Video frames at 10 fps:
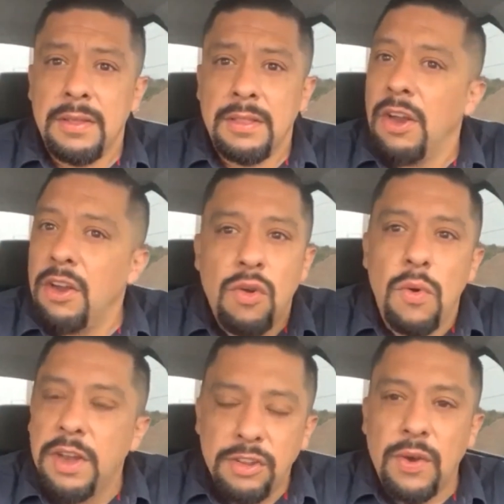they're
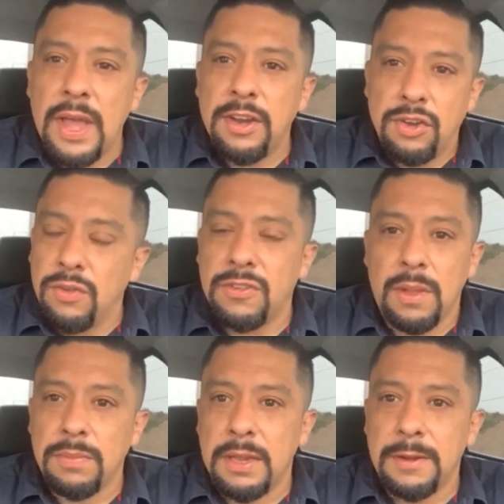going to try to do
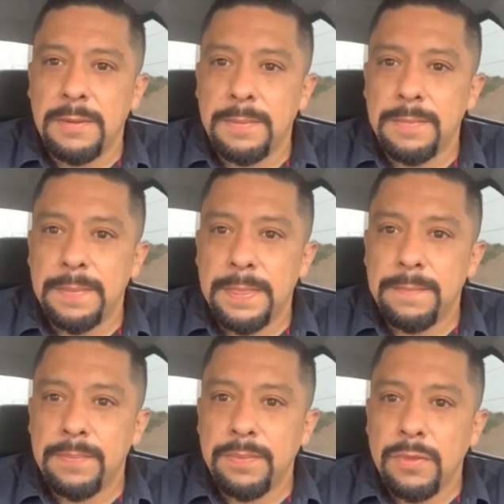
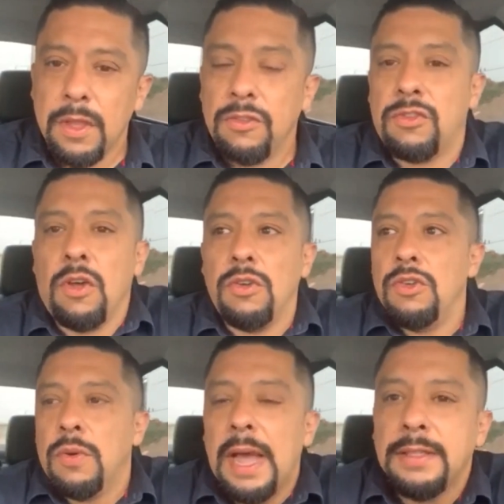something. So
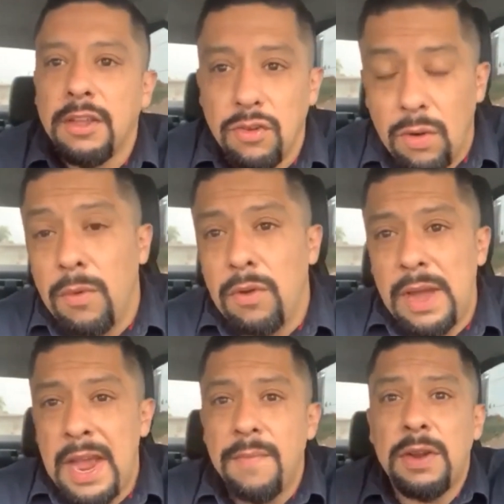you've got the normal,
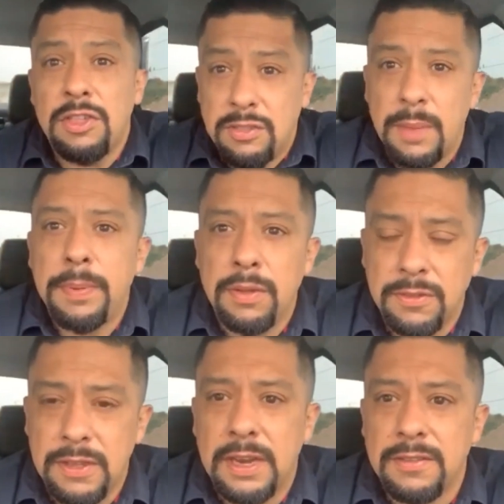average,
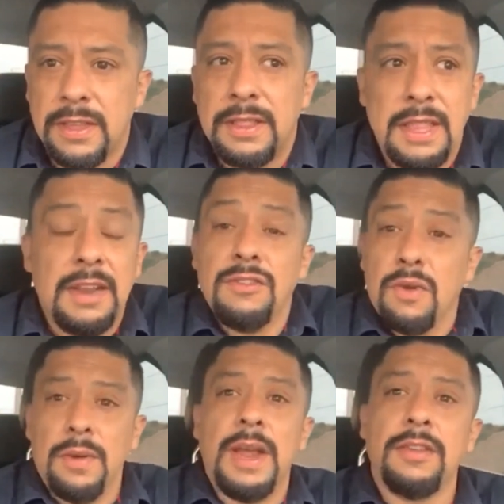typical citizen that is
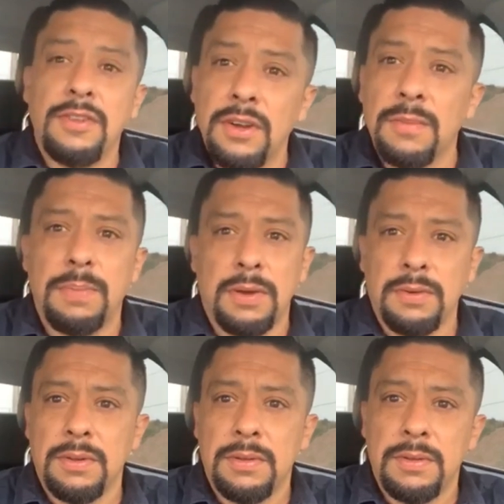going out there to vote,